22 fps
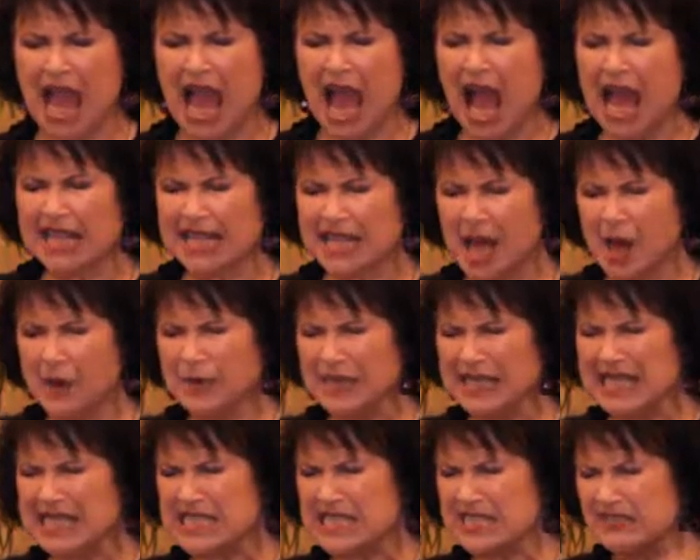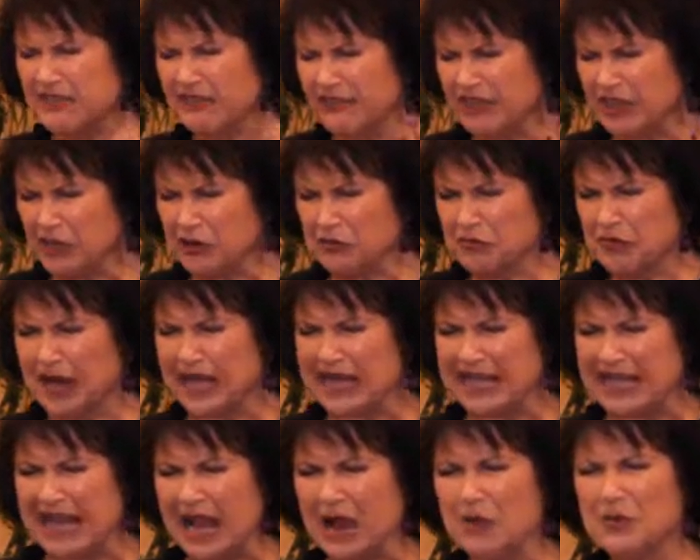I come against fear
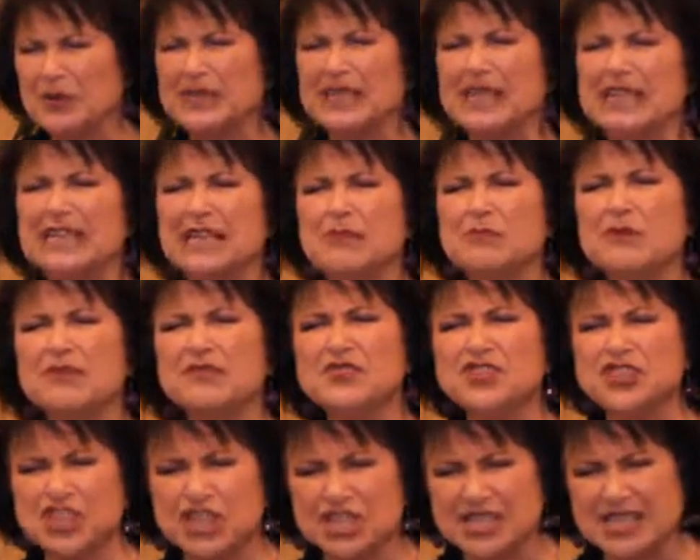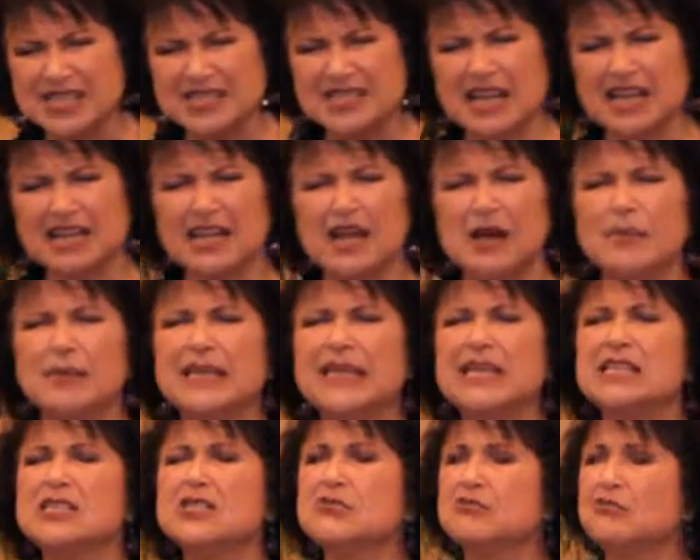right now in the name of Jesus. I come
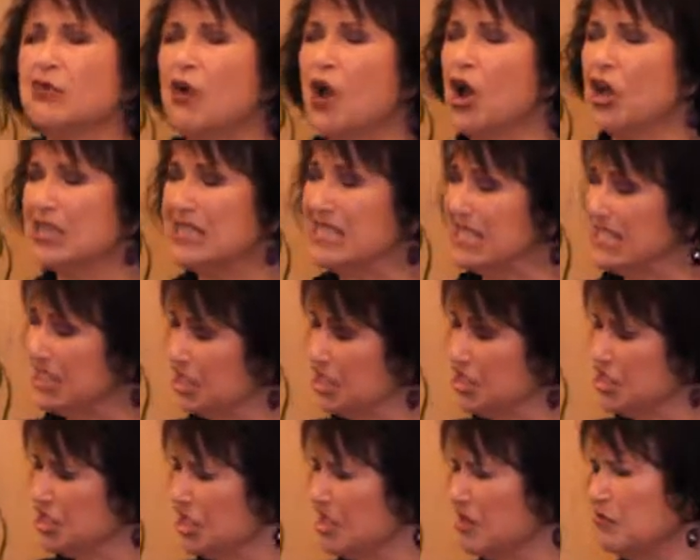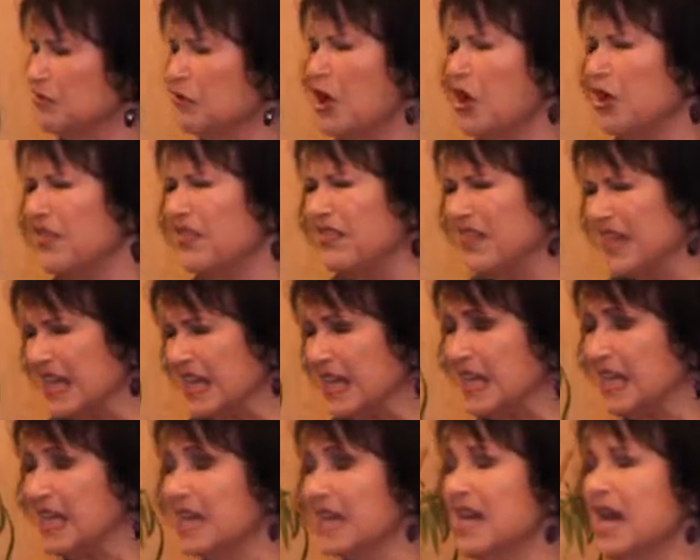against wrong teaching, wrong
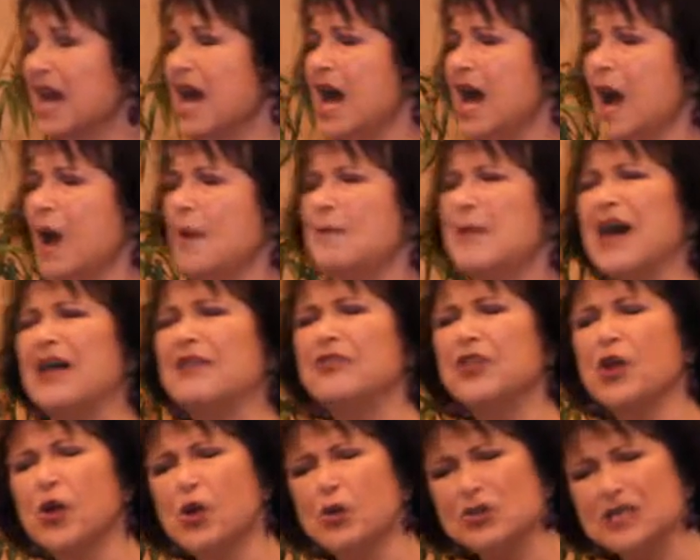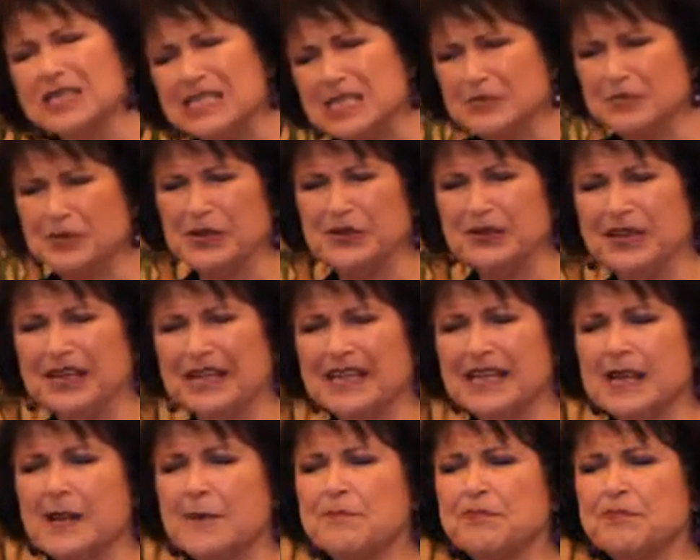thinking about the Holy Spirit.